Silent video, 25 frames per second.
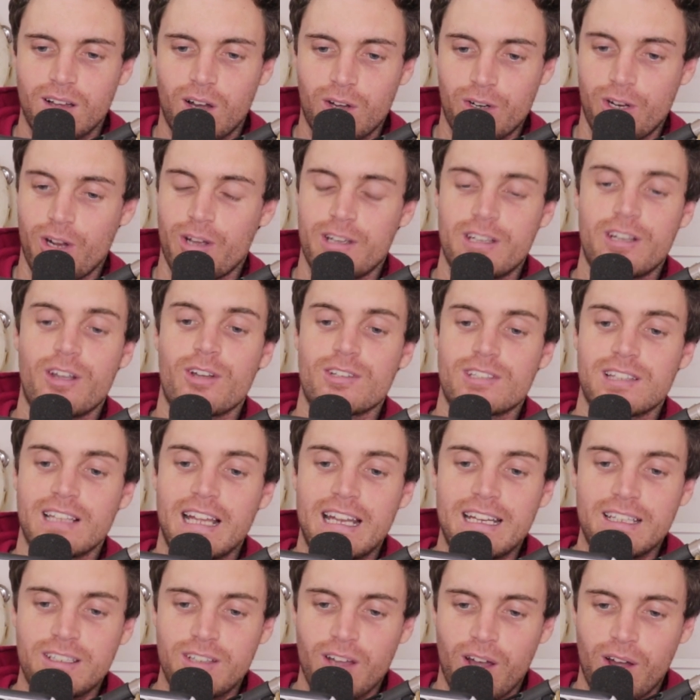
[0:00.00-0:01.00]
Oh no, he goes,
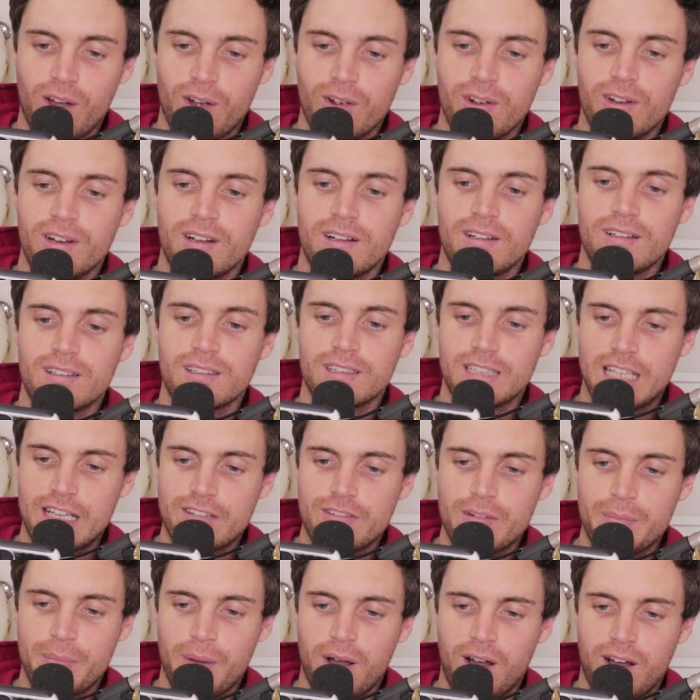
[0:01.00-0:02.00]
let it go.
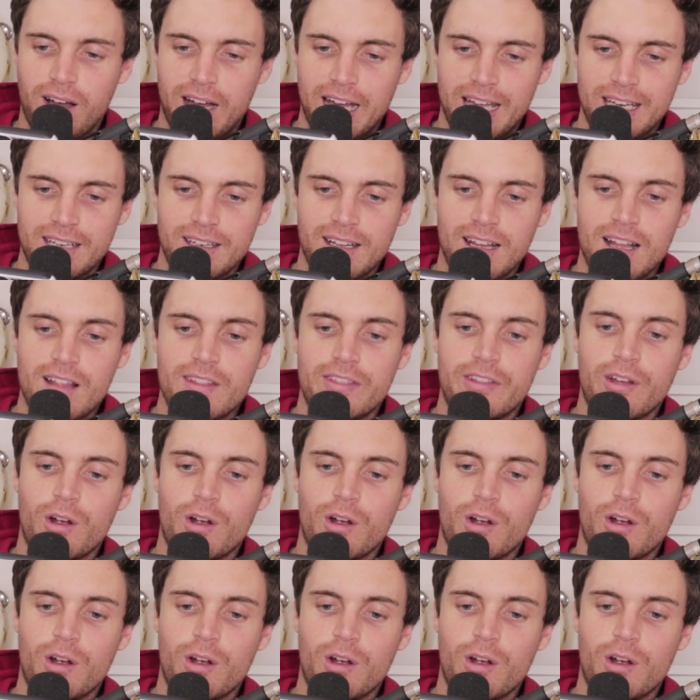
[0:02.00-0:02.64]
Leave it behind.